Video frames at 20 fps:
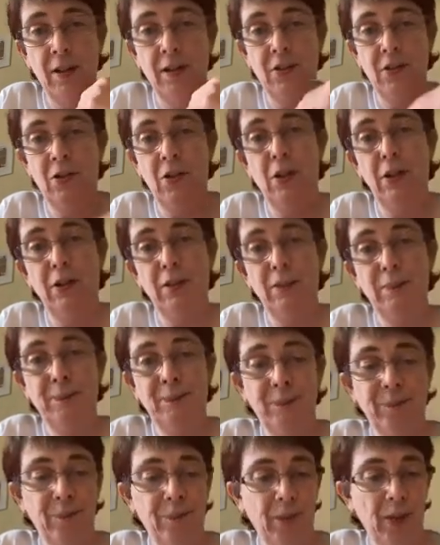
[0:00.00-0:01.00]
as a child.
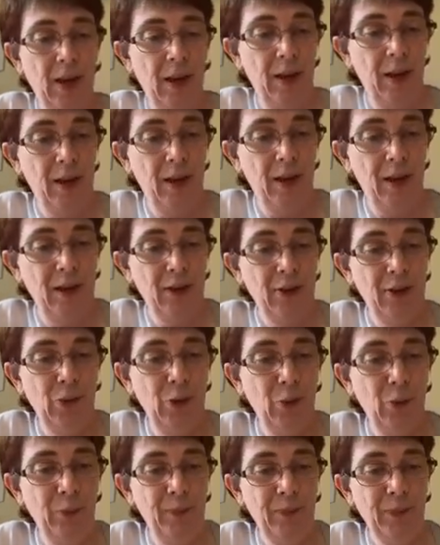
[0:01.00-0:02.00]

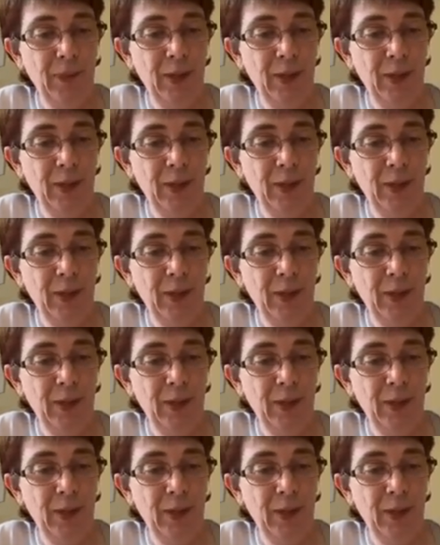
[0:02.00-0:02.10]
So